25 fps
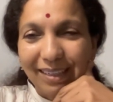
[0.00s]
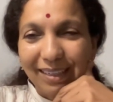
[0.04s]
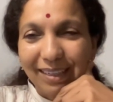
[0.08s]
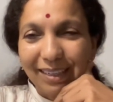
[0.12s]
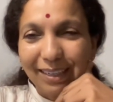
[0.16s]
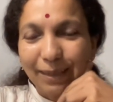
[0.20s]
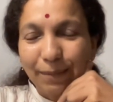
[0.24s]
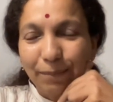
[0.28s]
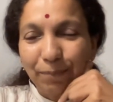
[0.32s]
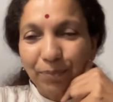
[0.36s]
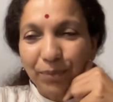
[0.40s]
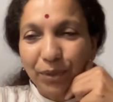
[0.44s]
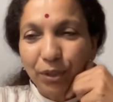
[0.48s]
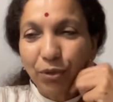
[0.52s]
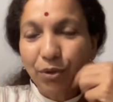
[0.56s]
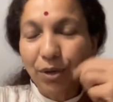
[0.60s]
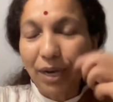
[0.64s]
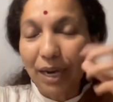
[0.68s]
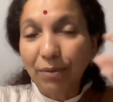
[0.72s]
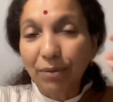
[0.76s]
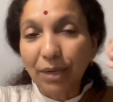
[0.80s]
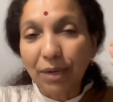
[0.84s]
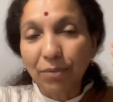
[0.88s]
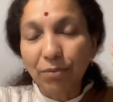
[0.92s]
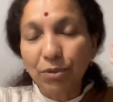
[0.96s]

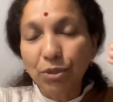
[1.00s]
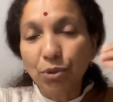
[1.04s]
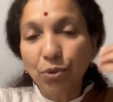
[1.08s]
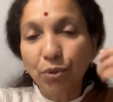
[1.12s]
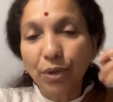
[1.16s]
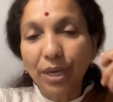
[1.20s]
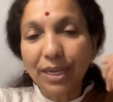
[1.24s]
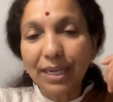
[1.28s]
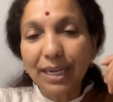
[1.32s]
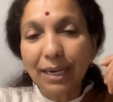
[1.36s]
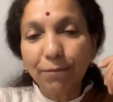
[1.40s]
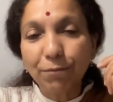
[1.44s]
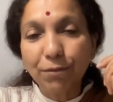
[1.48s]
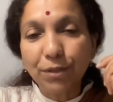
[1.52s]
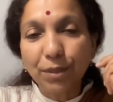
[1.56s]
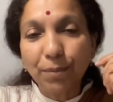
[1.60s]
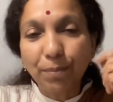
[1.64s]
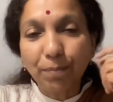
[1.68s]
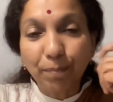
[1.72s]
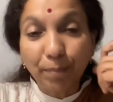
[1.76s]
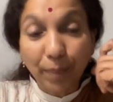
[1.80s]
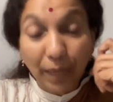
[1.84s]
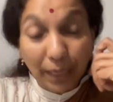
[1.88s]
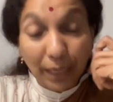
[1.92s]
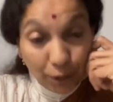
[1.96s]
know, I was looking after
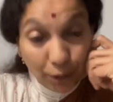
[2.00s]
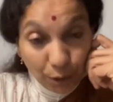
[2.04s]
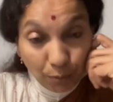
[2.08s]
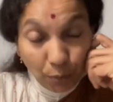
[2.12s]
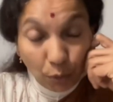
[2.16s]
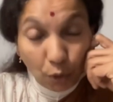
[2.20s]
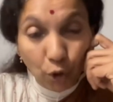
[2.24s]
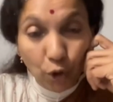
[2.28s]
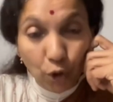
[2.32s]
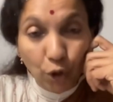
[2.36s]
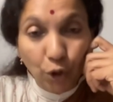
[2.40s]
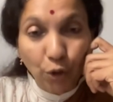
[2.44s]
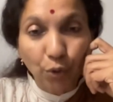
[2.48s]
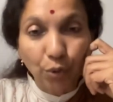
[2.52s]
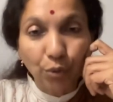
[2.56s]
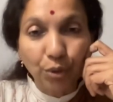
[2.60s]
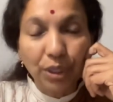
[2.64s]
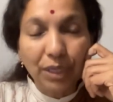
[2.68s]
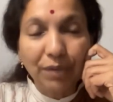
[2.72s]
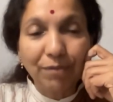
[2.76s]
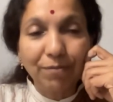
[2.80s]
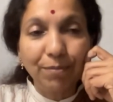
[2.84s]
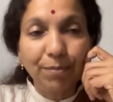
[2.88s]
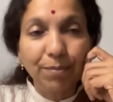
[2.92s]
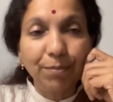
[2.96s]
pulse polio,
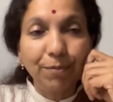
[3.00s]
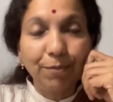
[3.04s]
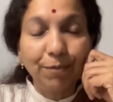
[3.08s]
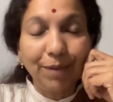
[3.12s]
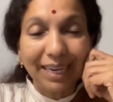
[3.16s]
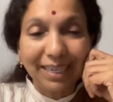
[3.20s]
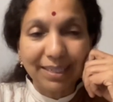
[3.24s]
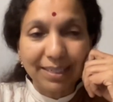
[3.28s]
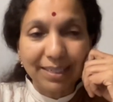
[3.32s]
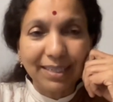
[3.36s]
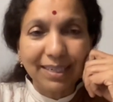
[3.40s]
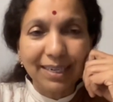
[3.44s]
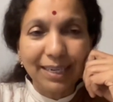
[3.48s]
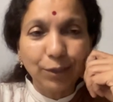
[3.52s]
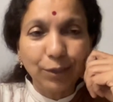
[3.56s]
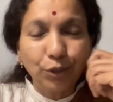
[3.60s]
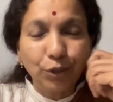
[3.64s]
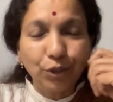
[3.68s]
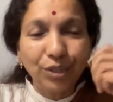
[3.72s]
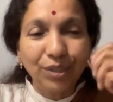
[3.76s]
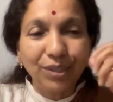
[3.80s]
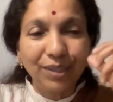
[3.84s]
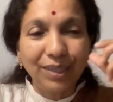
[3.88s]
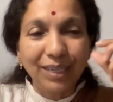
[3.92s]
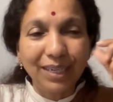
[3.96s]
the
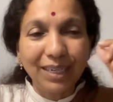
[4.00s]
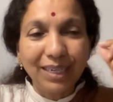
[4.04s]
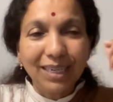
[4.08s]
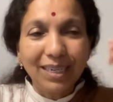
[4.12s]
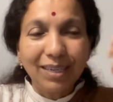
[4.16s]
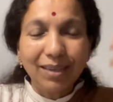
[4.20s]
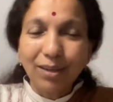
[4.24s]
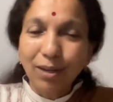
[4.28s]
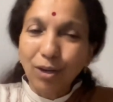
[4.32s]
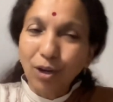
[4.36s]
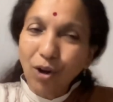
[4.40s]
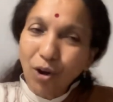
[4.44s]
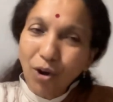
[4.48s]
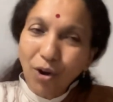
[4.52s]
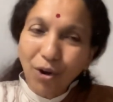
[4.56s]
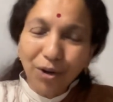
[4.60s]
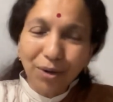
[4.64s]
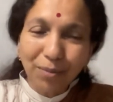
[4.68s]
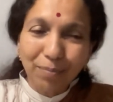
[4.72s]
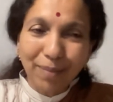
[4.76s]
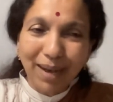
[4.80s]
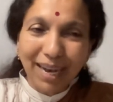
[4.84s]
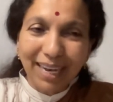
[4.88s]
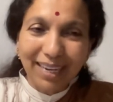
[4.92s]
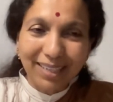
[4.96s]
vaccination,
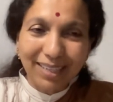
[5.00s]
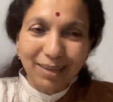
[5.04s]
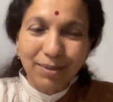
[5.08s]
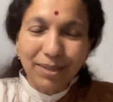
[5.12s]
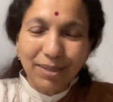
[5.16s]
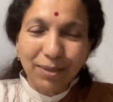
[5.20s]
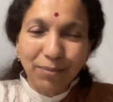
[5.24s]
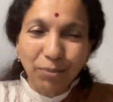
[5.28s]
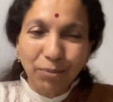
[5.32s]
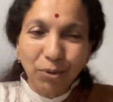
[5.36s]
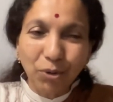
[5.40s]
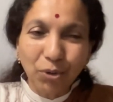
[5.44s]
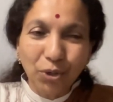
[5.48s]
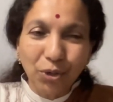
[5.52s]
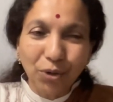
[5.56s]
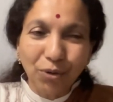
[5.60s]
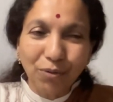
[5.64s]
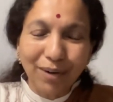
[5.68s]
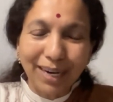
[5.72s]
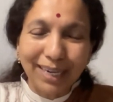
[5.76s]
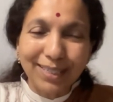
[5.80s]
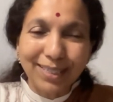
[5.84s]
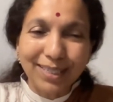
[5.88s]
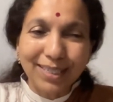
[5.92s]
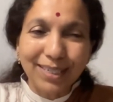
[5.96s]
long back. I mean, the polio
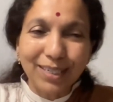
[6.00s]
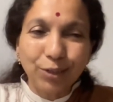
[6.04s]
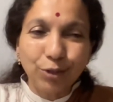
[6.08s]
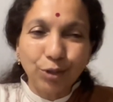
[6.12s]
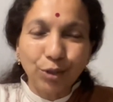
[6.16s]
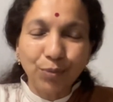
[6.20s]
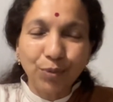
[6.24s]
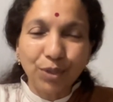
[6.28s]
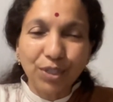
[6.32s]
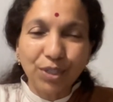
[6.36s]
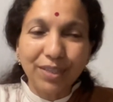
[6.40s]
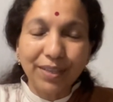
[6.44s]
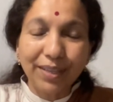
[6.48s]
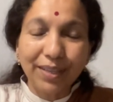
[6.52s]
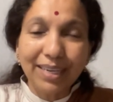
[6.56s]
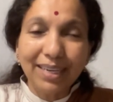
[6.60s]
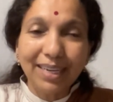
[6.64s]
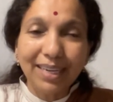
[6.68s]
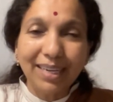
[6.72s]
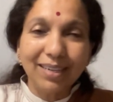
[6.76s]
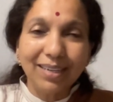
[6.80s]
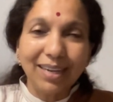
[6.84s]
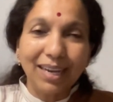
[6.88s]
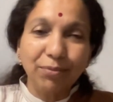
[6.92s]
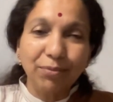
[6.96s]
vaccination was a
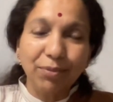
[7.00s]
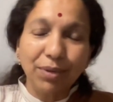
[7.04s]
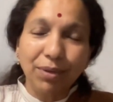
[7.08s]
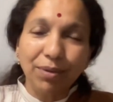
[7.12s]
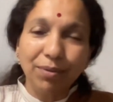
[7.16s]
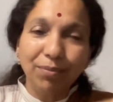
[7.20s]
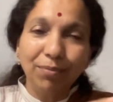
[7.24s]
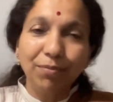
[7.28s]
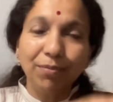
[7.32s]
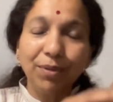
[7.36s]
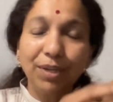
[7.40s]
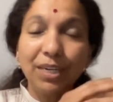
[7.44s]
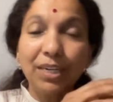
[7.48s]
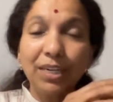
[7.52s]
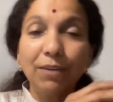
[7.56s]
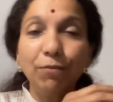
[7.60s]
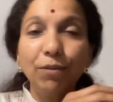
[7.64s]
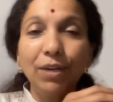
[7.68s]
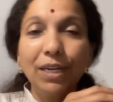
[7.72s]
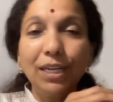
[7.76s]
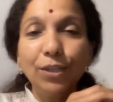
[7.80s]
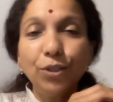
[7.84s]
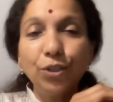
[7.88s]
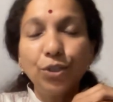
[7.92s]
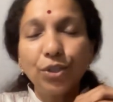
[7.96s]
thing, and we were in a
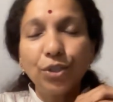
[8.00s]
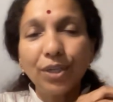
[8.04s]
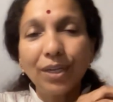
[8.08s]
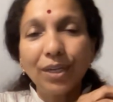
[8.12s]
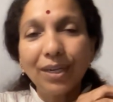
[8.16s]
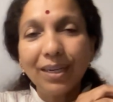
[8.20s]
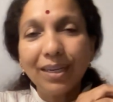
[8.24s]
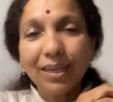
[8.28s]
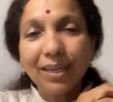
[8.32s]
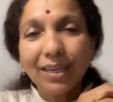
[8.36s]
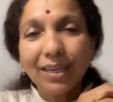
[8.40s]
village